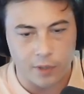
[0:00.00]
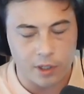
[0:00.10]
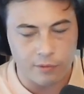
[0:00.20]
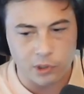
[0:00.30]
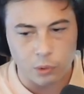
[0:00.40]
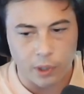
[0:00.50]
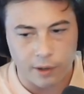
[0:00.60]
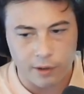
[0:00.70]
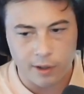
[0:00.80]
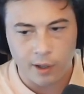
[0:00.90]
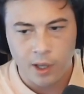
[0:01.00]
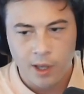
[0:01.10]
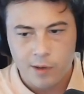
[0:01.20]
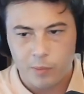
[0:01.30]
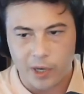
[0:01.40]
individual area,
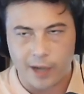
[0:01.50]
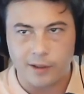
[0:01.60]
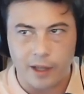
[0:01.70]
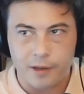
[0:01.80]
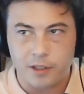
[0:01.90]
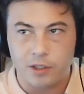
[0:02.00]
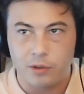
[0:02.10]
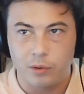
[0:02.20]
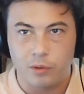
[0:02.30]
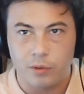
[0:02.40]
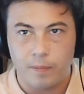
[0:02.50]
but I'd like to.